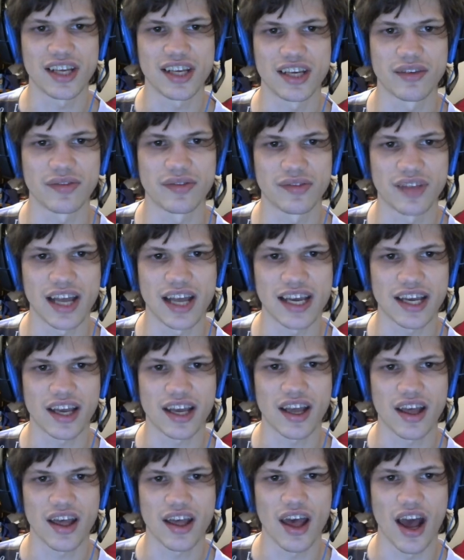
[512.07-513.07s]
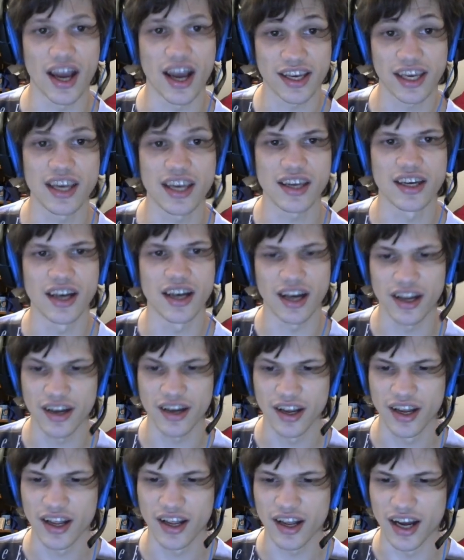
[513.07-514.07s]
of, like, a key card.
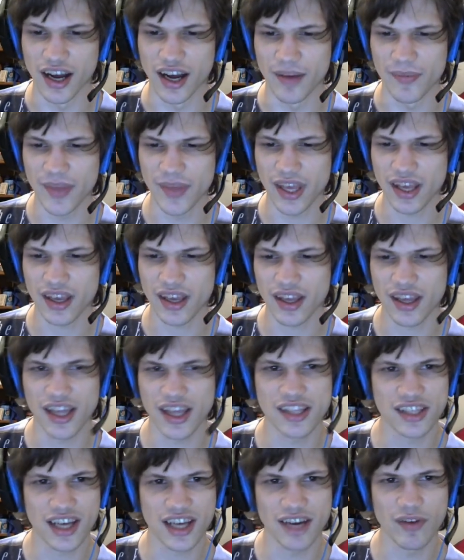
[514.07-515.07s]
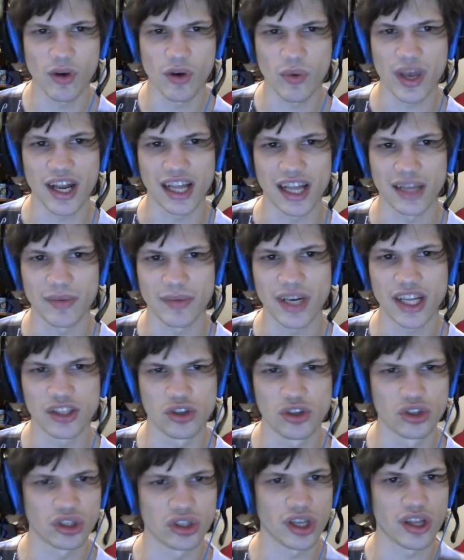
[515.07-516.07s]
It's kind of a weird element. It's
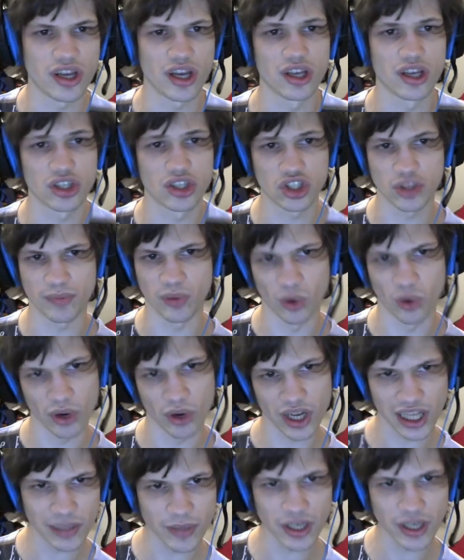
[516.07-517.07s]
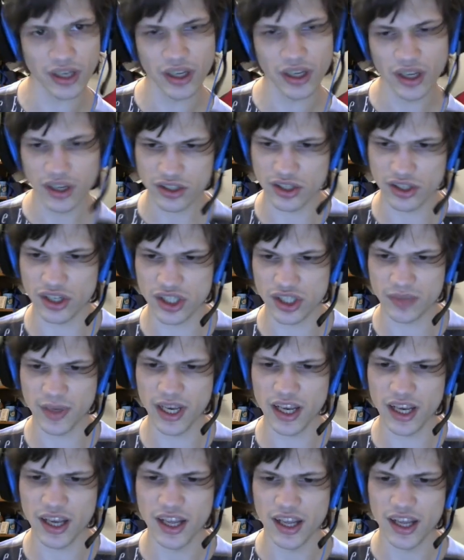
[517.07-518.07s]
usually the support element, so to
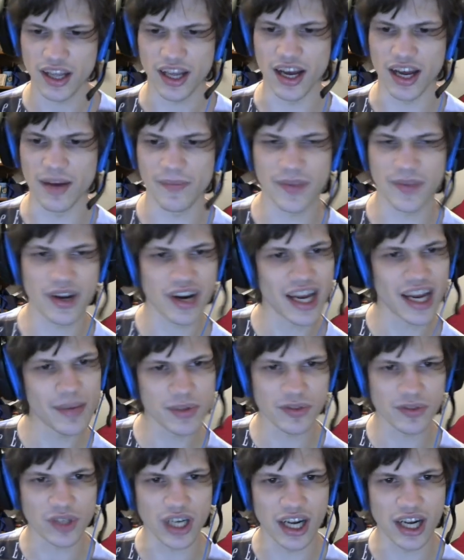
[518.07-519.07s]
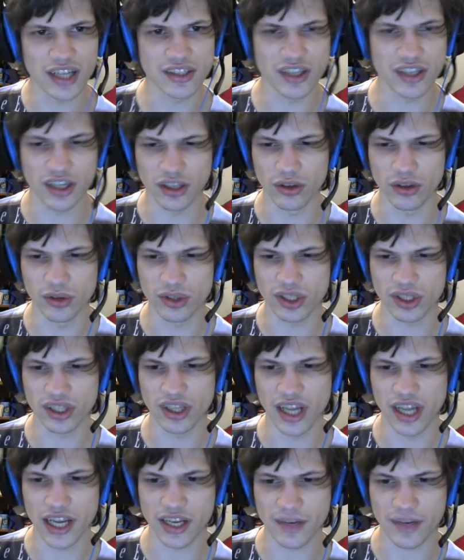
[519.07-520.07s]
speak. There are heaps of cards that are used in,
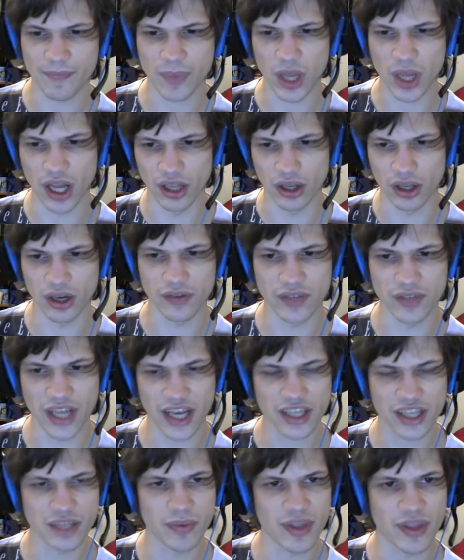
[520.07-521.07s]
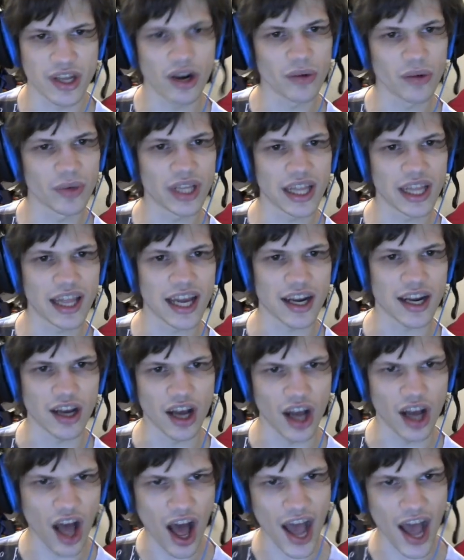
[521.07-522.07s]
like, a lot of decks, but they're not really, like,
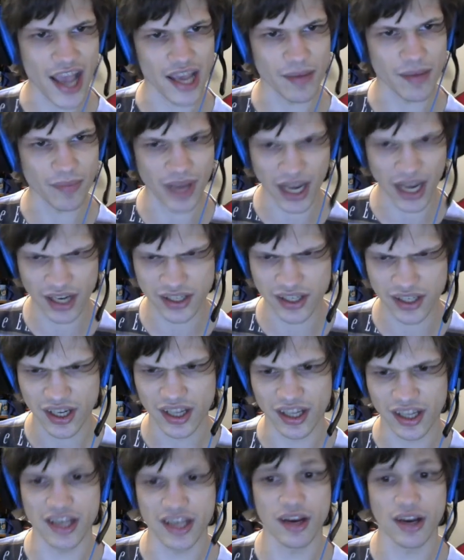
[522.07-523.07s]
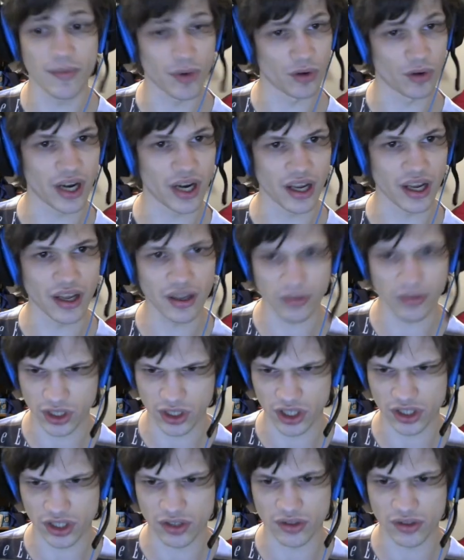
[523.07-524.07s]
high impact. Like, you got Maria, which
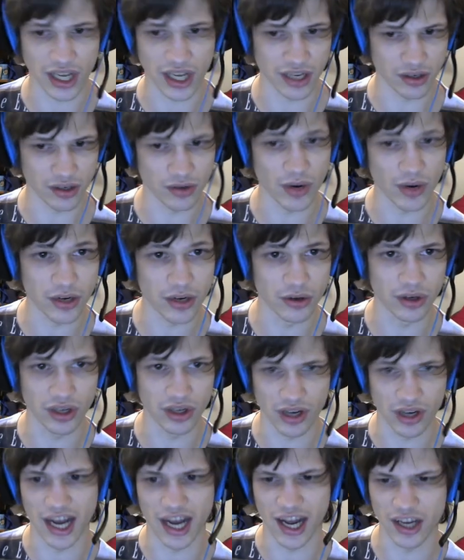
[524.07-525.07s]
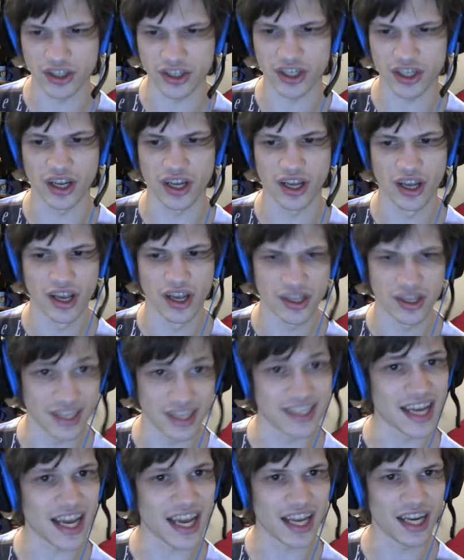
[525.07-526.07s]
is, like, quite good. You got Archer,
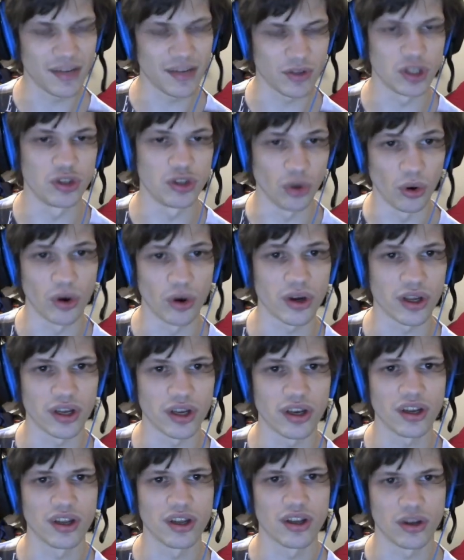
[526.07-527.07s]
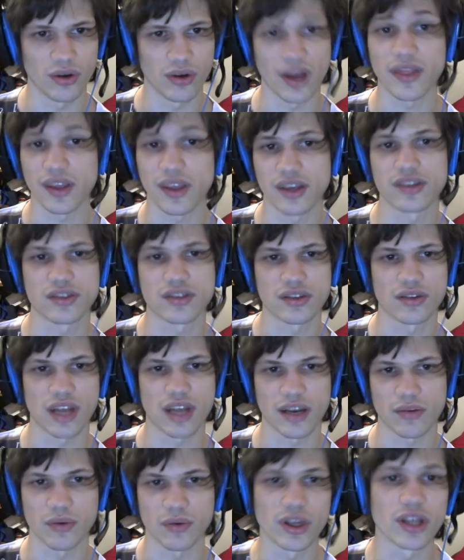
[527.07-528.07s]
Zidane, even Dorgan, who I think is,
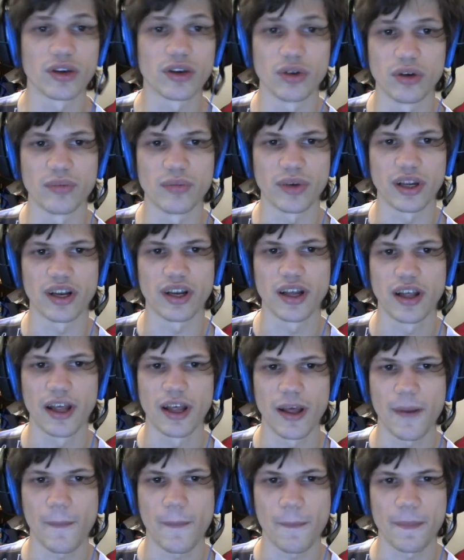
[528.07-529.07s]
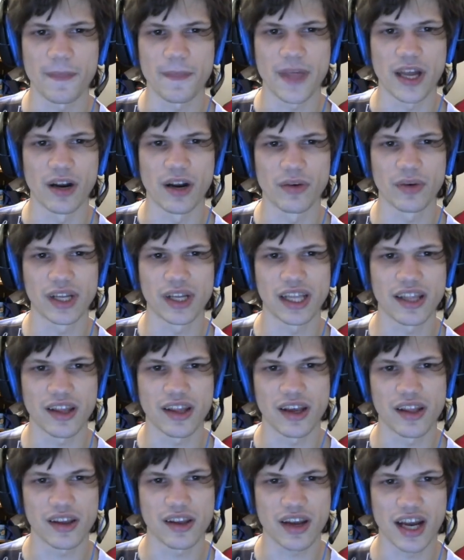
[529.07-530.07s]
like, really good, but they're not really
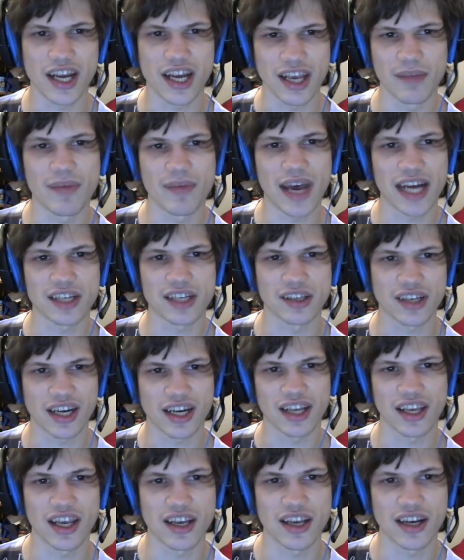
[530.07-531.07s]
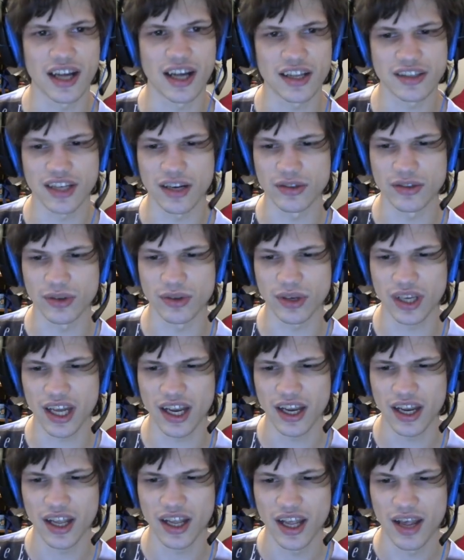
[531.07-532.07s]
the kind of impact, the kind of key cards that I was looking
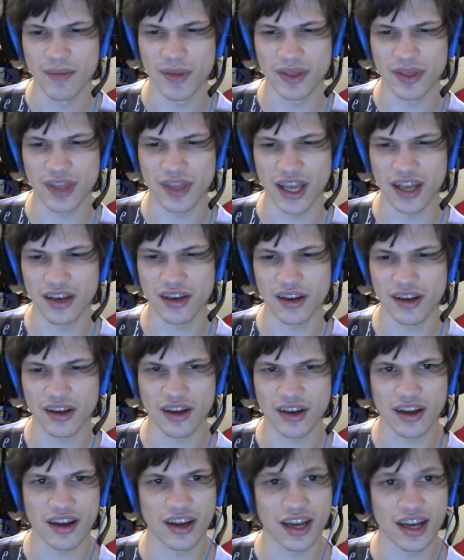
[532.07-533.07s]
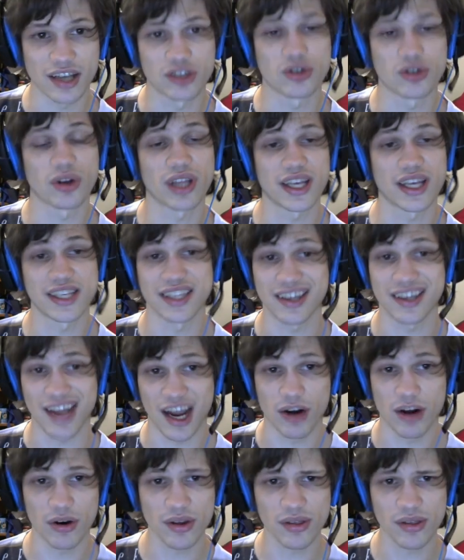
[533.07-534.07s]
at. But then I strongly considered
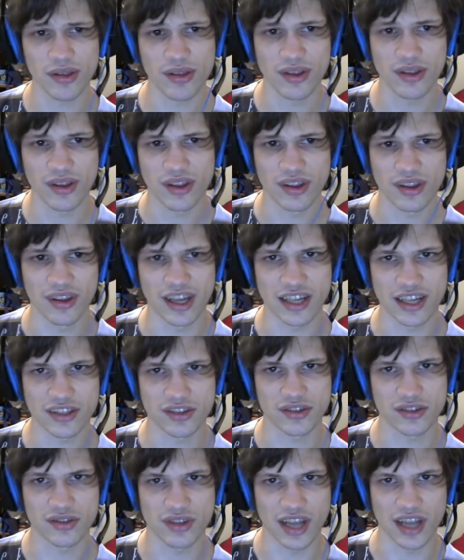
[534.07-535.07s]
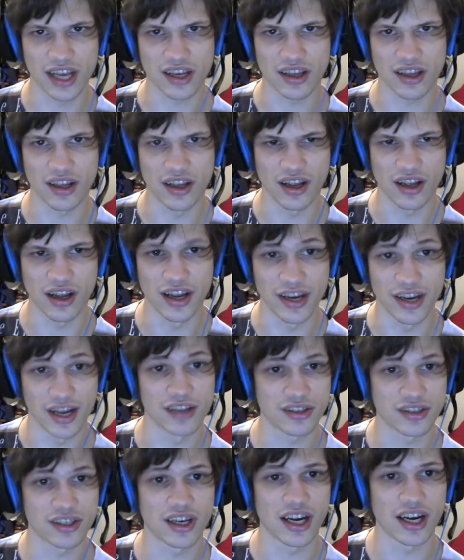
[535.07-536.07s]
Aerith. That's, like, a
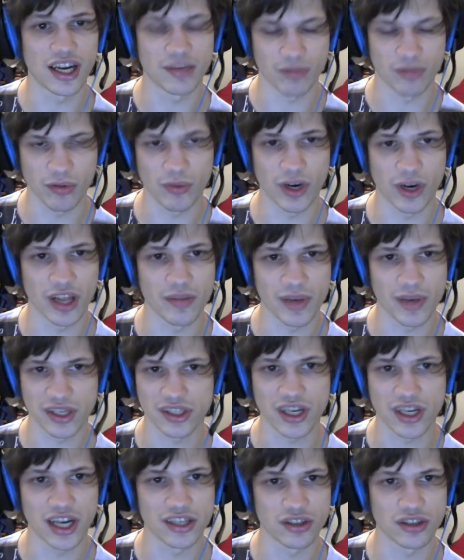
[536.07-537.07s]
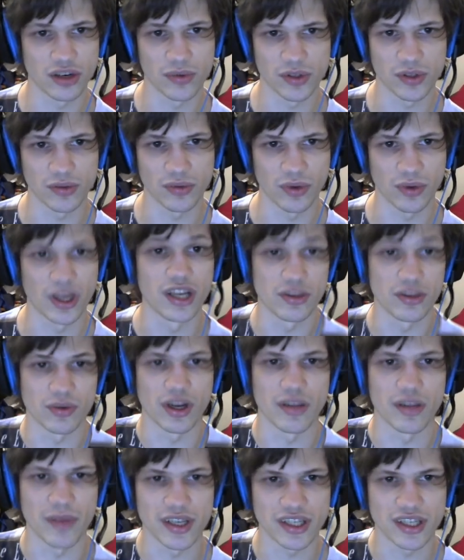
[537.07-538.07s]
nuts card. It's probably one of the best cards in Opus. Well, it is one
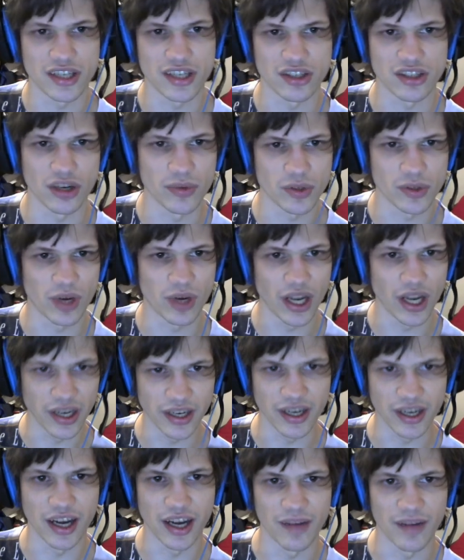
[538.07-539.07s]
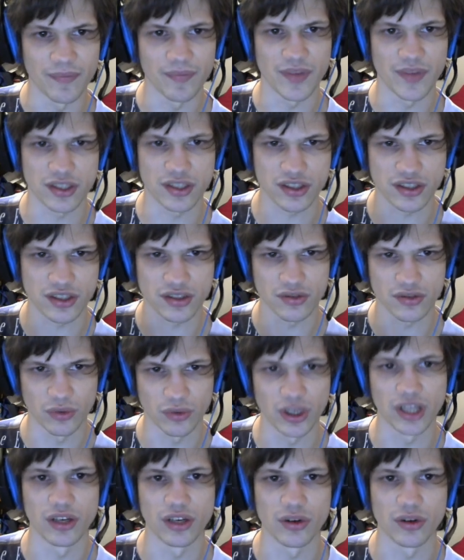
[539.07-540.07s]
of the best cards in Opus 1. It's
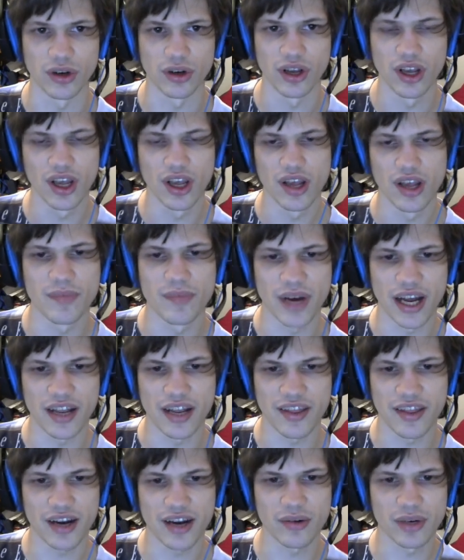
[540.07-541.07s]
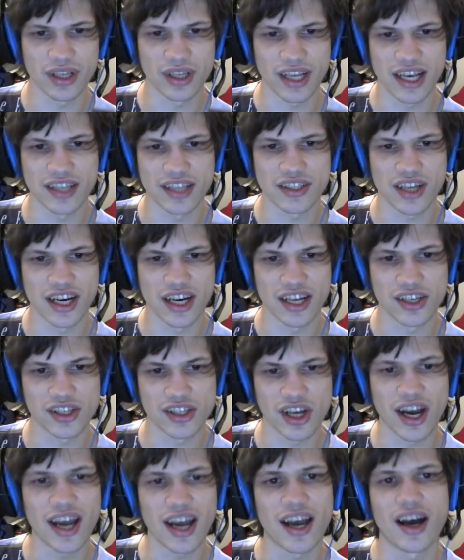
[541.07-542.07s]
really good. But then I realized an
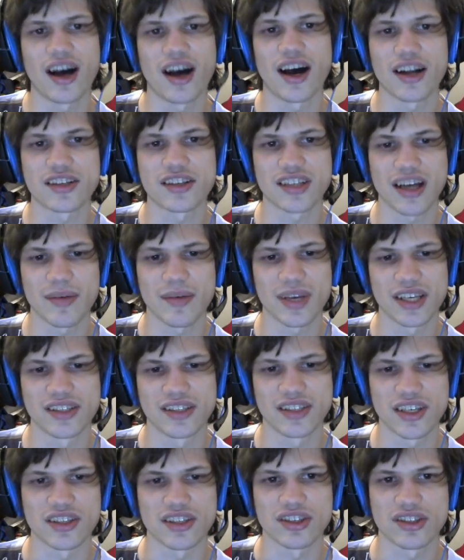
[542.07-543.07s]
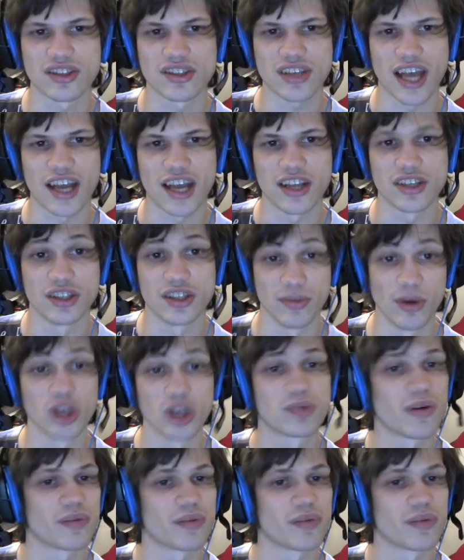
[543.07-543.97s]
entire archetype exists and is the most popular